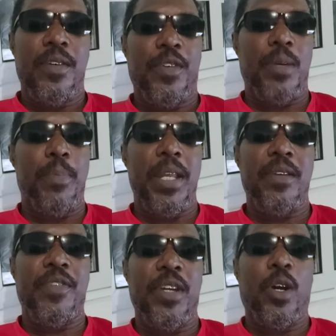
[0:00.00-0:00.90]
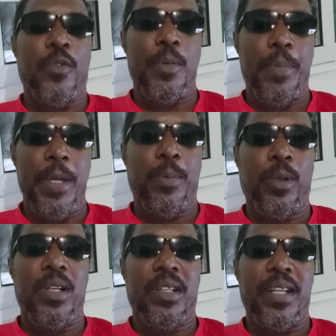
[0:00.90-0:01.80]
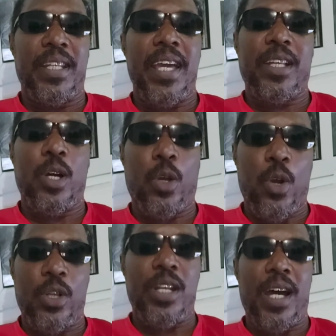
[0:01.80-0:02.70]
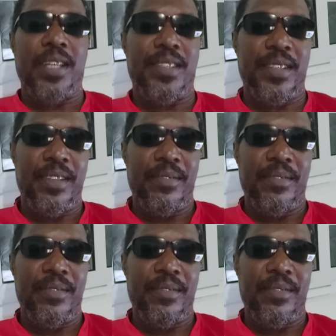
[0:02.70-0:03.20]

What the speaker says: for the benefit of the people that they had colonized.